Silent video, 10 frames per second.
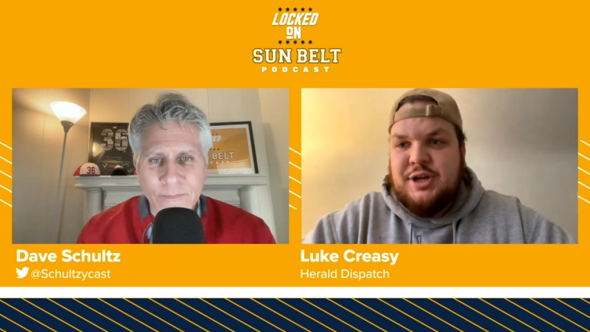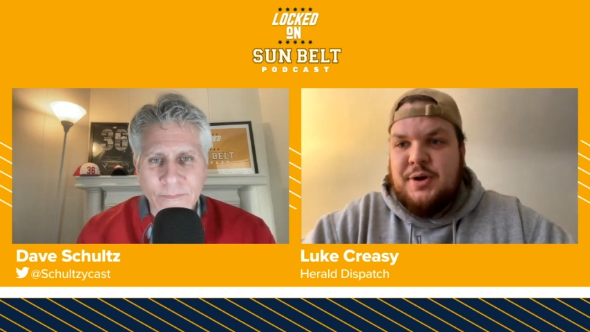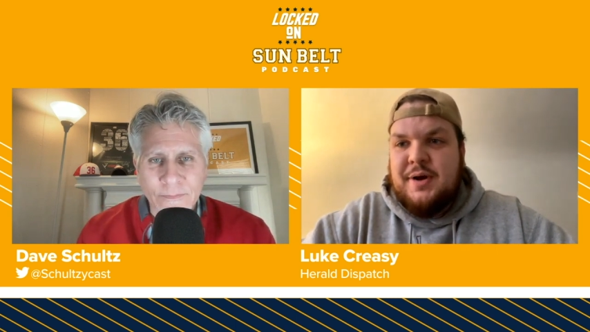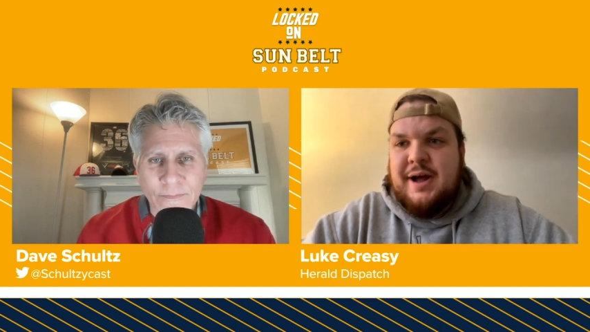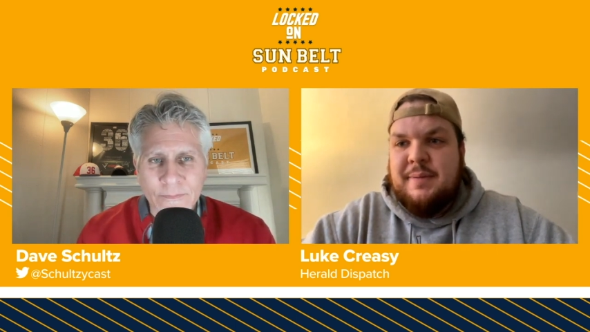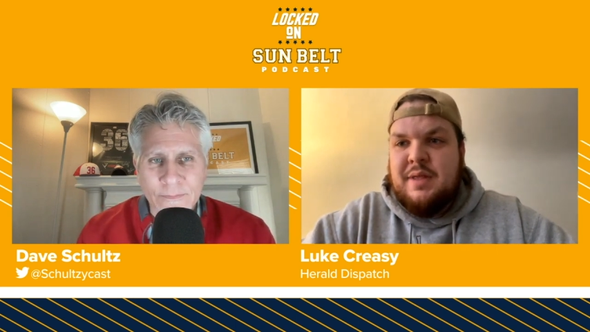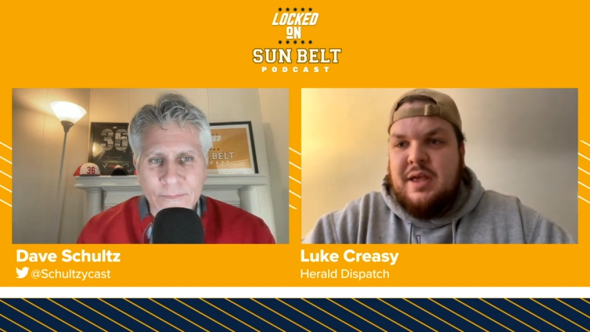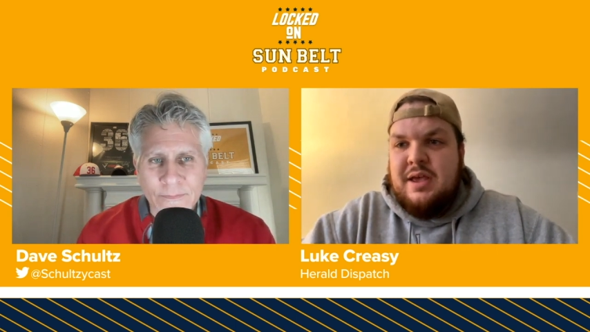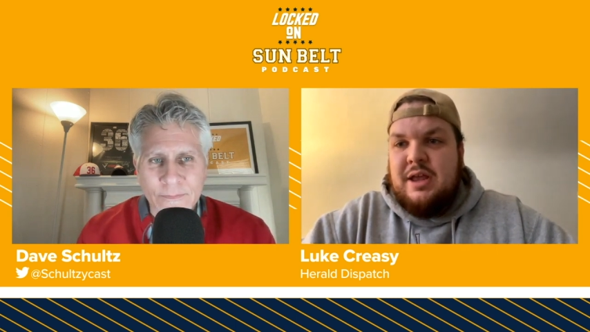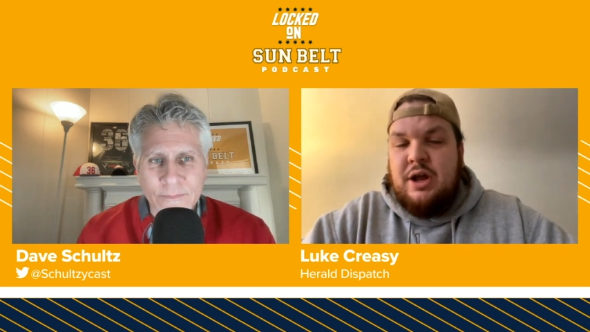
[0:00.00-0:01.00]
Speaker 1: So, uh,
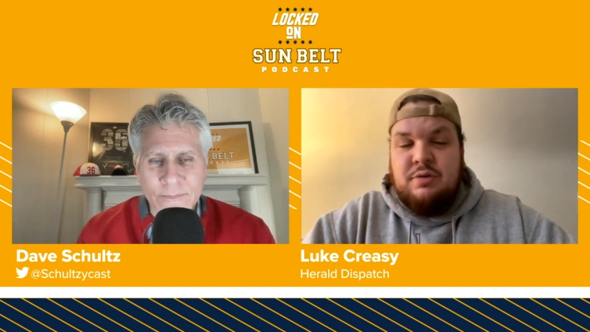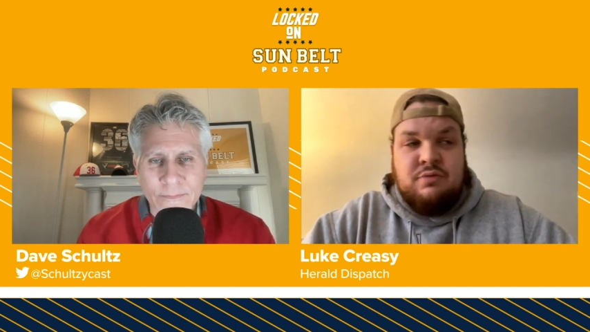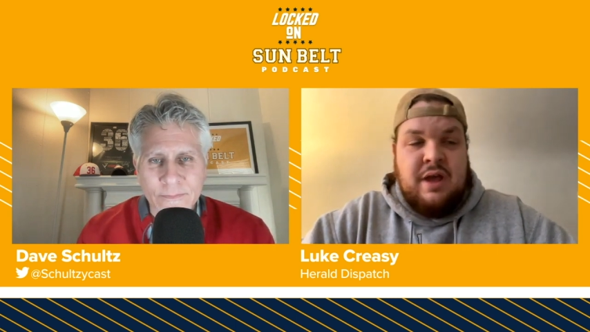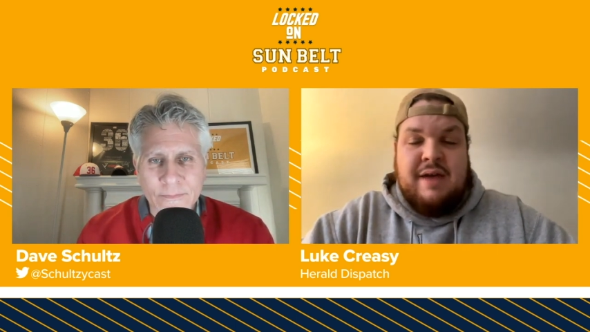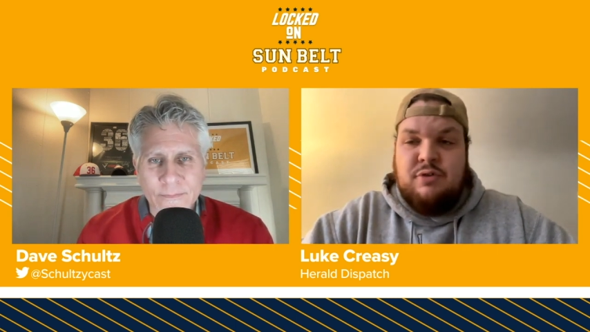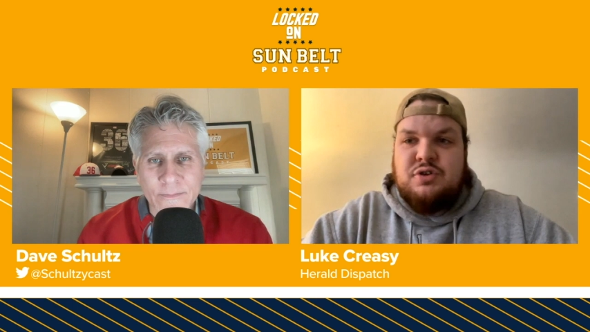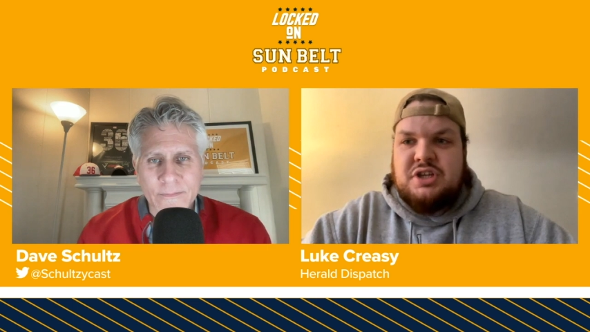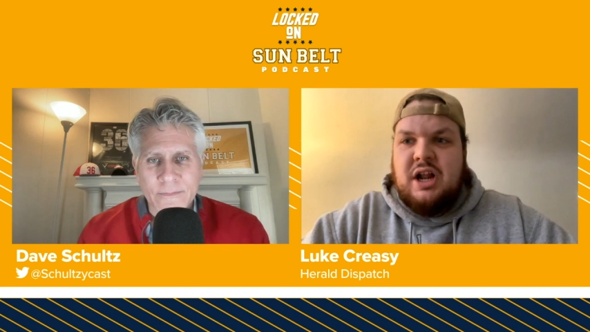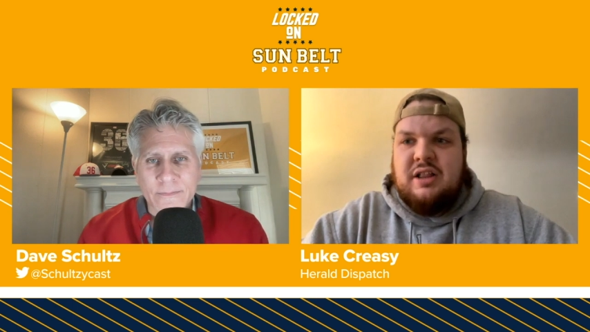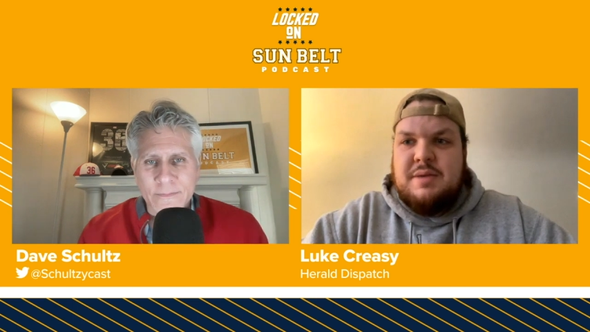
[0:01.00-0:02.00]
you know, having
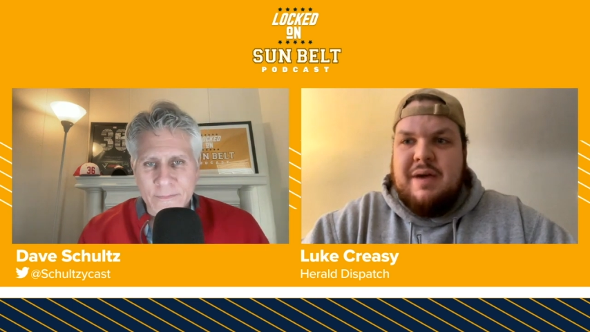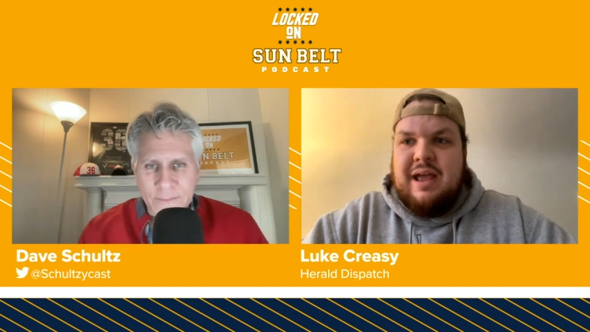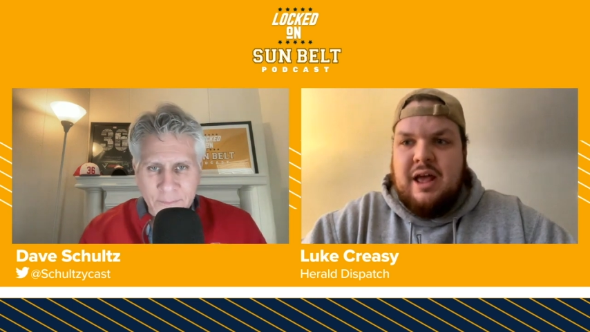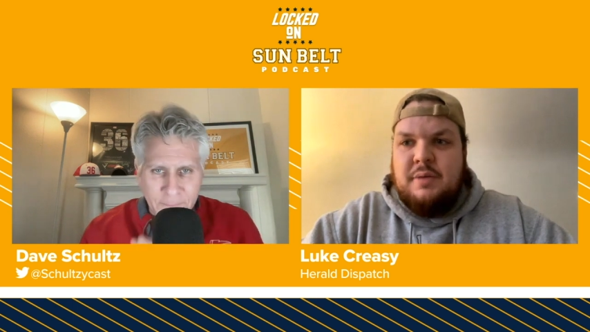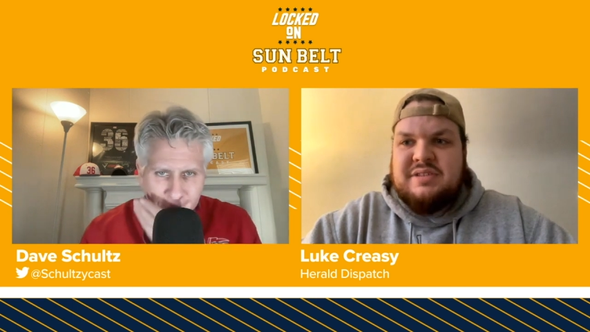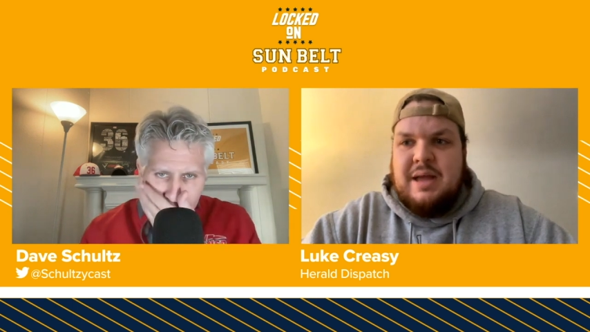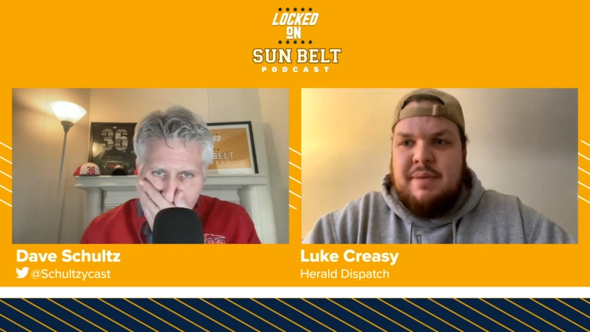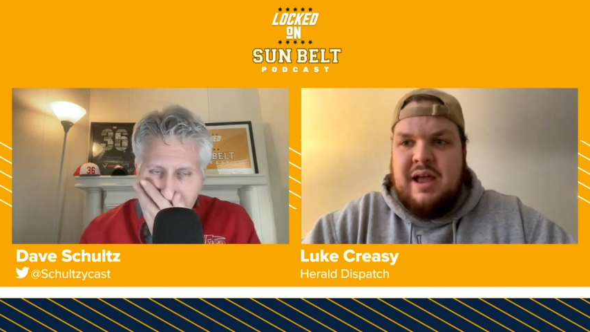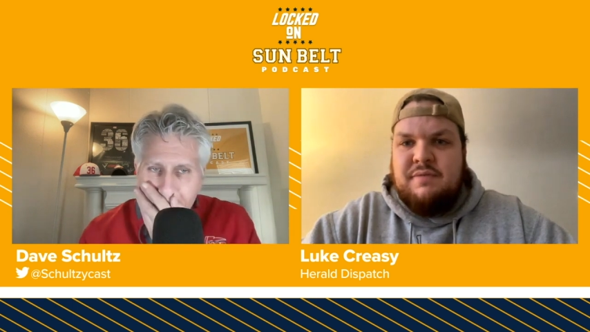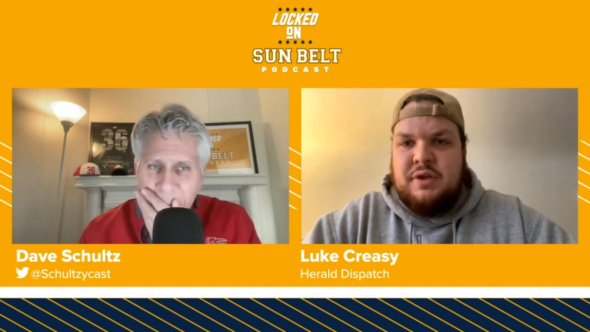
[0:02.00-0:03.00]
Rasheen Ali back helps that
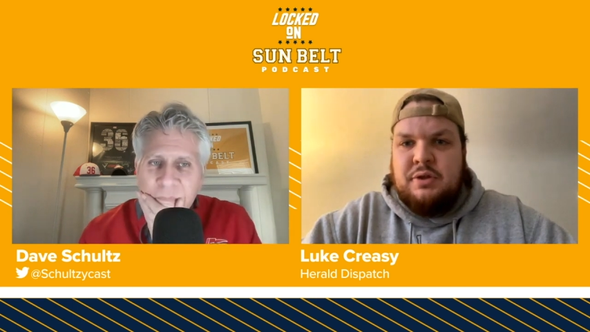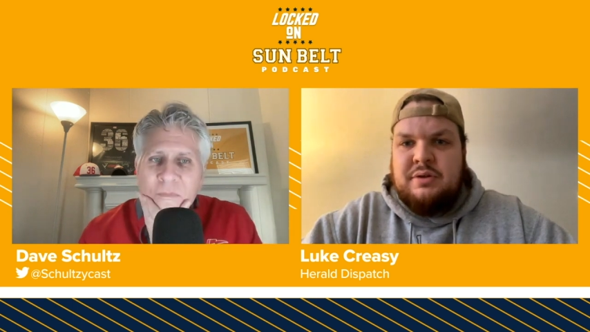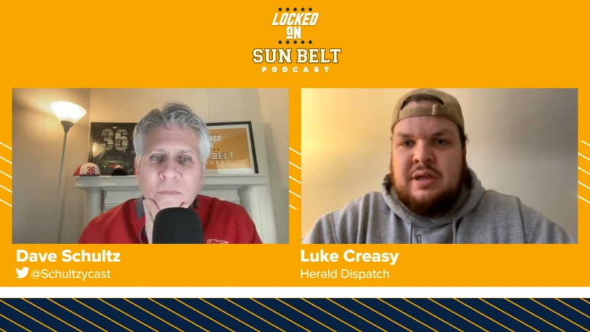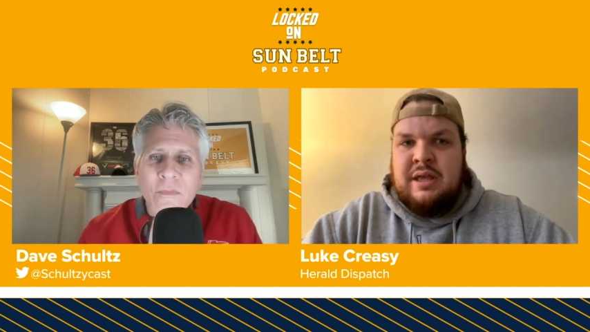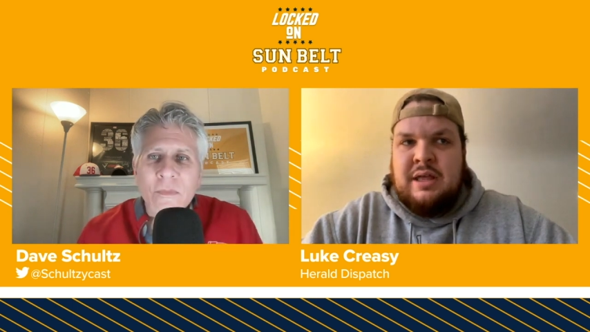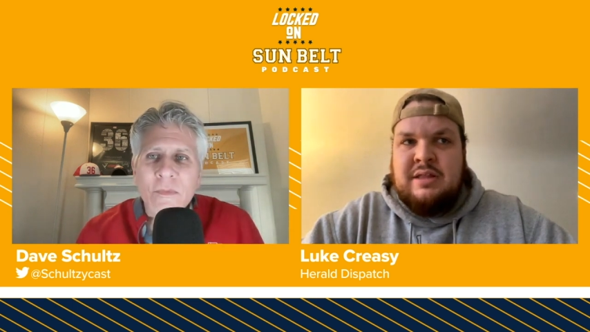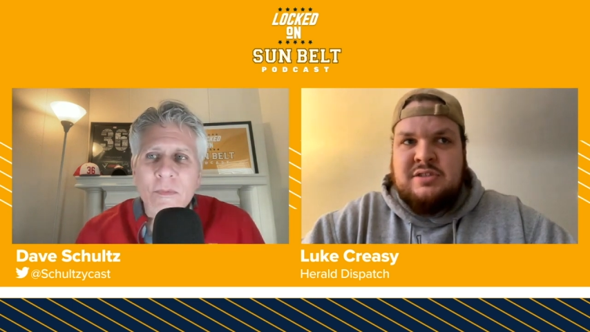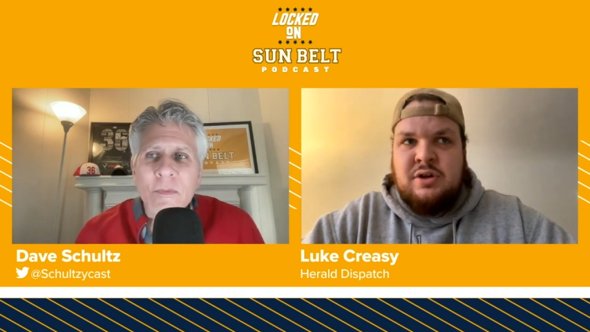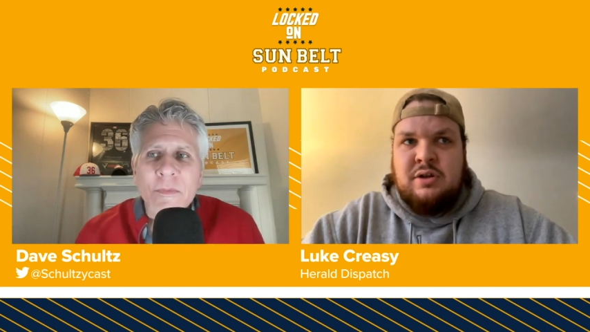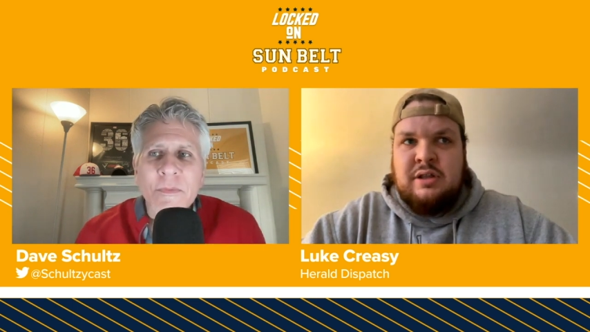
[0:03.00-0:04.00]
backfield and, and
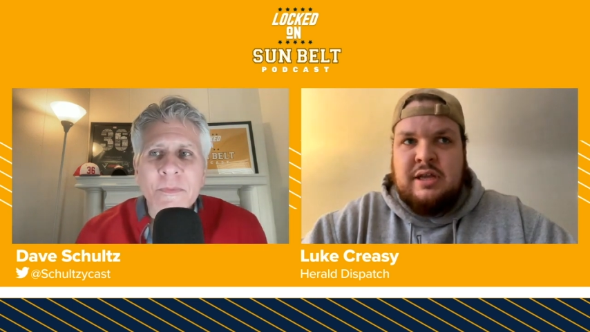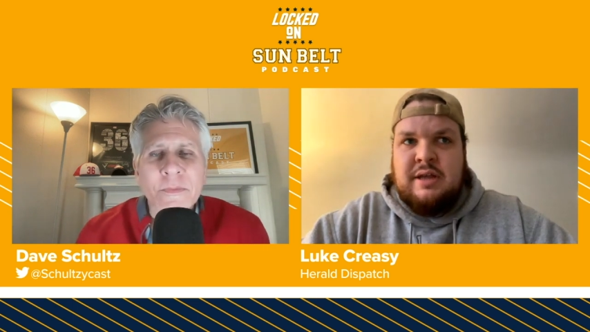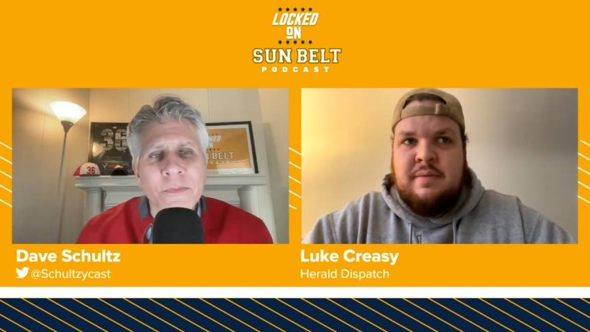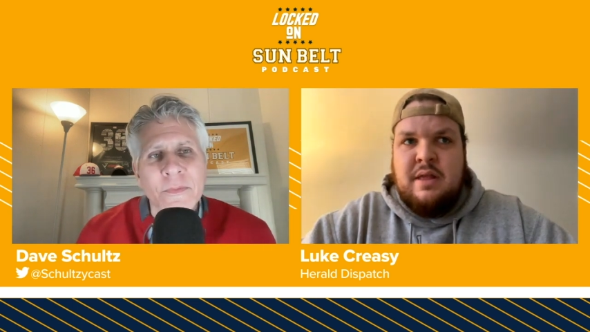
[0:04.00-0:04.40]
certainly